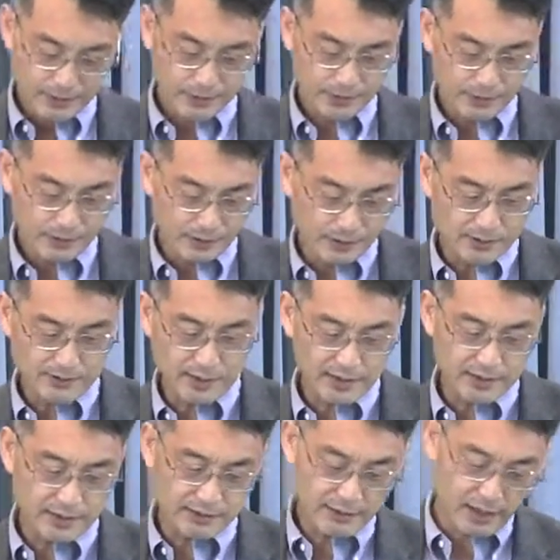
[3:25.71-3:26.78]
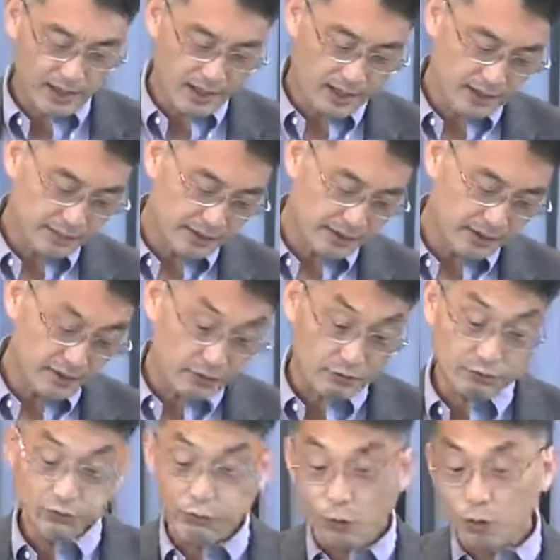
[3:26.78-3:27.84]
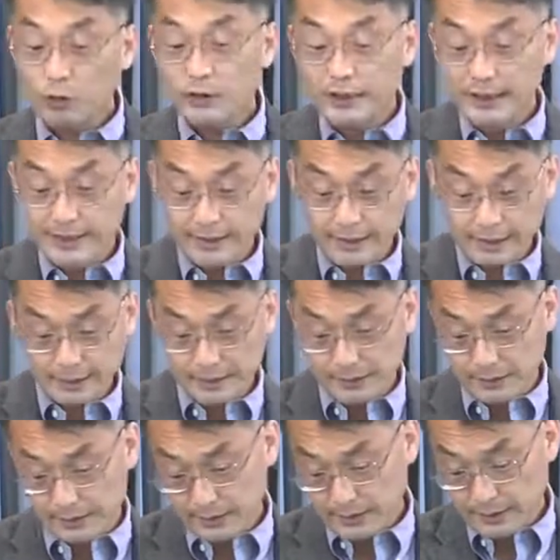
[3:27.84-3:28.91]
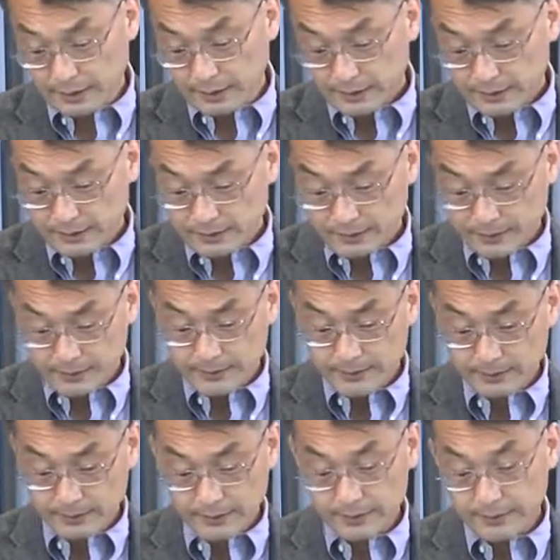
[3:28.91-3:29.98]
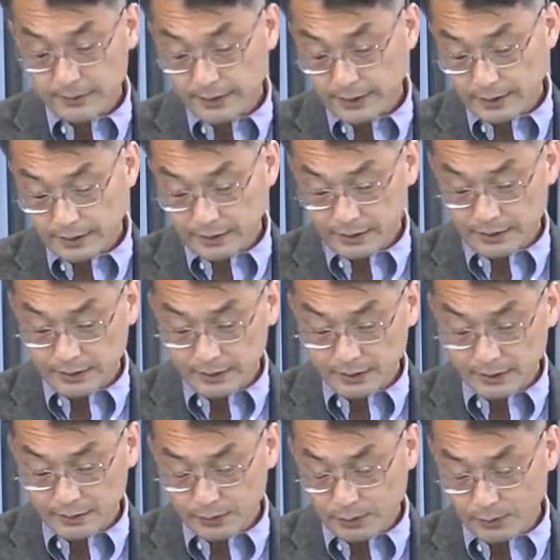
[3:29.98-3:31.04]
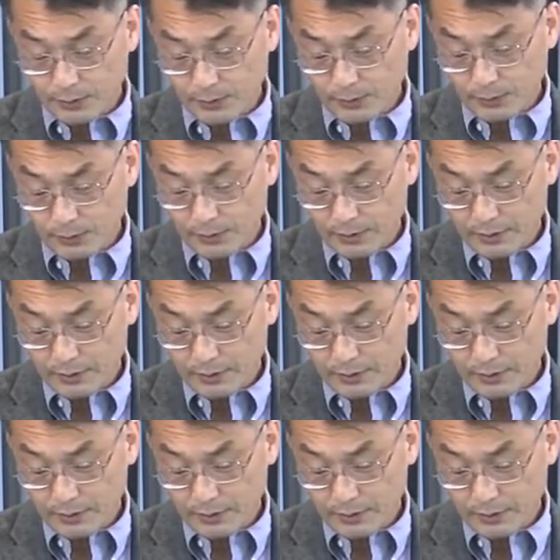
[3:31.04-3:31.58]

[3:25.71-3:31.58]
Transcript: who was at the time either 14 or 16 years old.